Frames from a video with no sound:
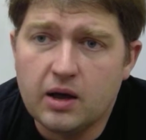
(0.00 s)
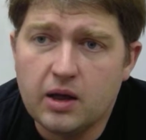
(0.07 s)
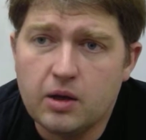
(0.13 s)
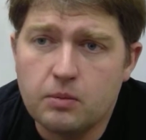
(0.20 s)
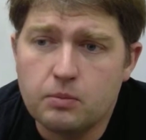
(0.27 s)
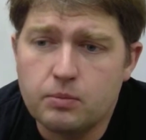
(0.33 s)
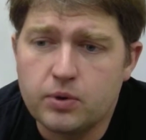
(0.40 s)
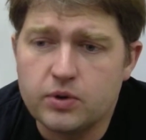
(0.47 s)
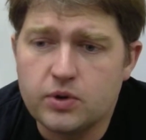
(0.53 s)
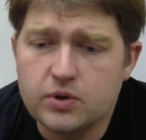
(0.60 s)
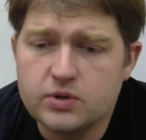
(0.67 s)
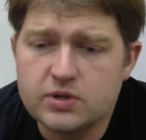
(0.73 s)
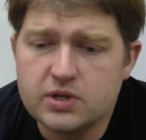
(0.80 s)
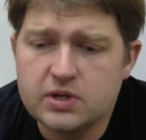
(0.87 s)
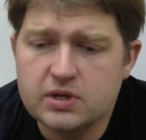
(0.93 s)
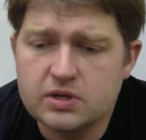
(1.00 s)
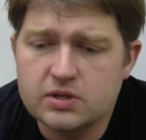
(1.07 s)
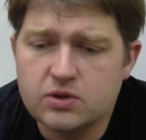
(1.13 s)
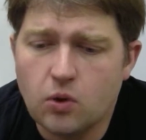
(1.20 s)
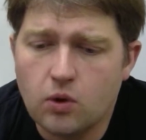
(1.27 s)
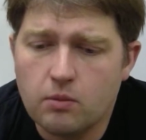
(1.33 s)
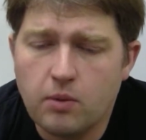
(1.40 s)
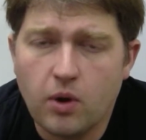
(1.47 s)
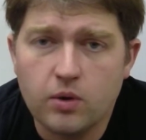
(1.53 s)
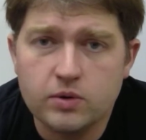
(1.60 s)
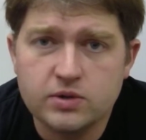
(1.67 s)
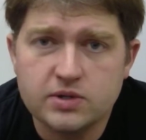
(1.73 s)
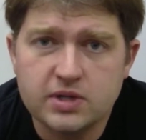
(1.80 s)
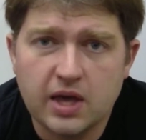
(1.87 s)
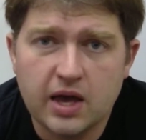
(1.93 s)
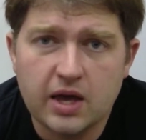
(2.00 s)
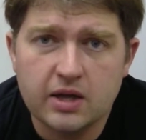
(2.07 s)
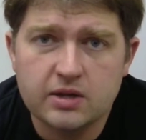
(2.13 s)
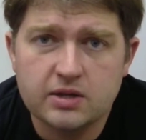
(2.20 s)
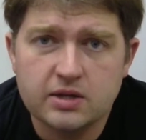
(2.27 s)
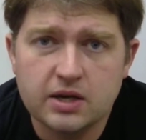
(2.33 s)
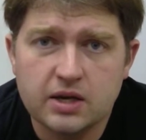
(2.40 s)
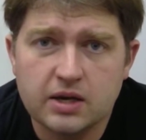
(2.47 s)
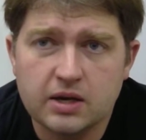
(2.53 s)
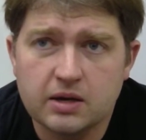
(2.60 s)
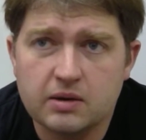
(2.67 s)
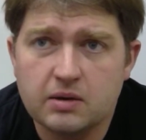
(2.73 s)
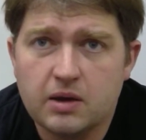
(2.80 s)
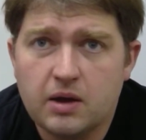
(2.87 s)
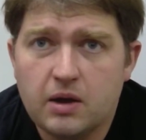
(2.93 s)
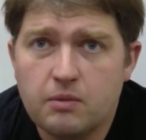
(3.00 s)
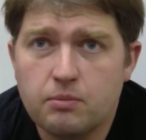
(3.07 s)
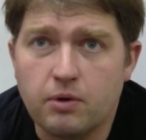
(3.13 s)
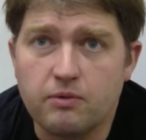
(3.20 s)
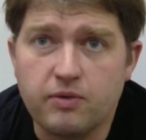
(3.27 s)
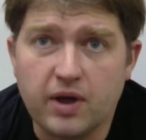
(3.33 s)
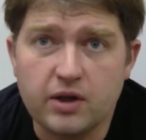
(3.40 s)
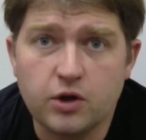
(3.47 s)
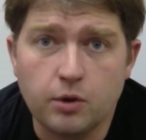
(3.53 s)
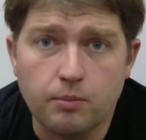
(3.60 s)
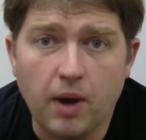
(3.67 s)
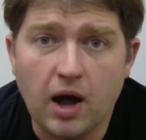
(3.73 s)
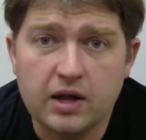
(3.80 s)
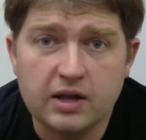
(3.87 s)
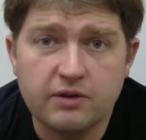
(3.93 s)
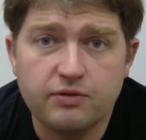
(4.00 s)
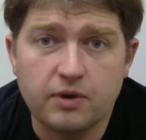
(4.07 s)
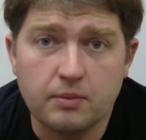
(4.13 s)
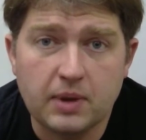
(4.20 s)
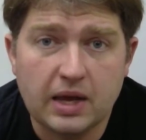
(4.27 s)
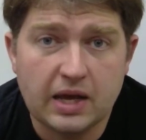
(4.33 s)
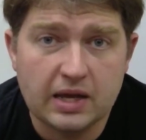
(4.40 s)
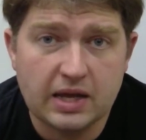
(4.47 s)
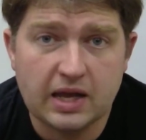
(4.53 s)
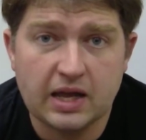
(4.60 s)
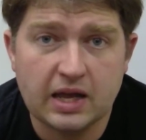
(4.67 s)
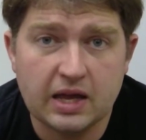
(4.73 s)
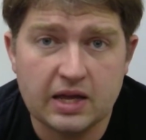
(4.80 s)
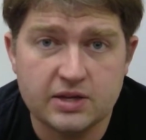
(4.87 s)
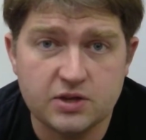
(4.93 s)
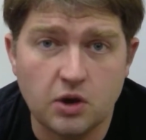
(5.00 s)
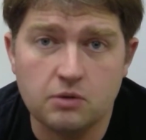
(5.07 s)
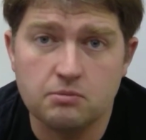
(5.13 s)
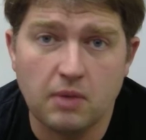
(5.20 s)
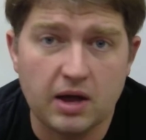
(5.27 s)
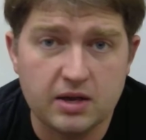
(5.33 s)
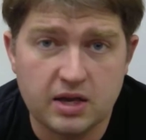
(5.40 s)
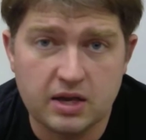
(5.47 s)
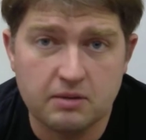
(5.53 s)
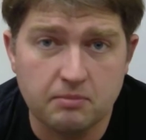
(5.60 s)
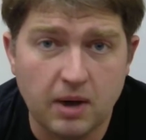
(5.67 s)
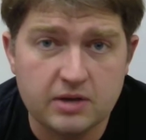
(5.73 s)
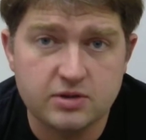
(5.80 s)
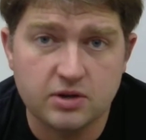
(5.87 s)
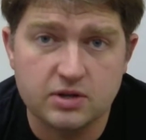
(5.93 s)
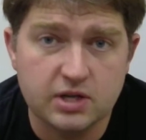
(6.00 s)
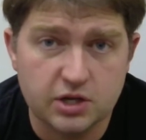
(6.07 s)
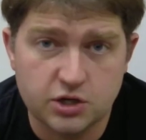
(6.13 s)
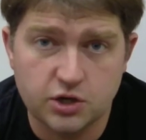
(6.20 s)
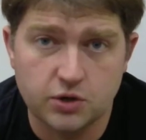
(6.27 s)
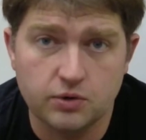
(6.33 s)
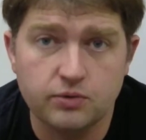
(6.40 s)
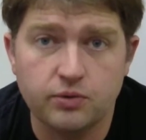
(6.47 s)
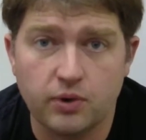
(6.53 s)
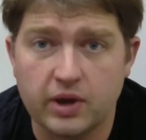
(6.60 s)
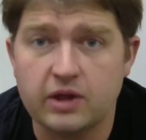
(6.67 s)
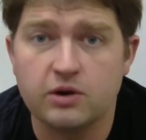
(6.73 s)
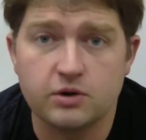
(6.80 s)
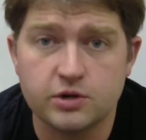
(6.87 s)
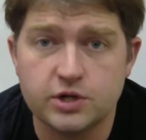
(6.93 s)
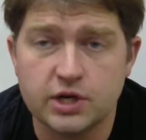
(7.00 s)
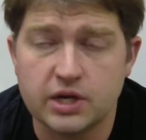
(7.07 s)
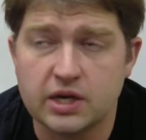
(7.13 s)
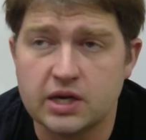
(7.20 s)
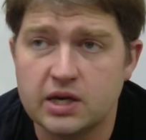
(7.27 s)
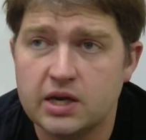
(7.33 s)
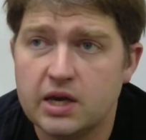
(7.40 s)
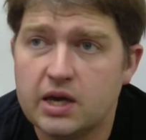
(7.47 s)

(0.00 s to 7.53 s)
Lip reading: It produces hormones that prevent your body from eating its own muscle tissue for energy.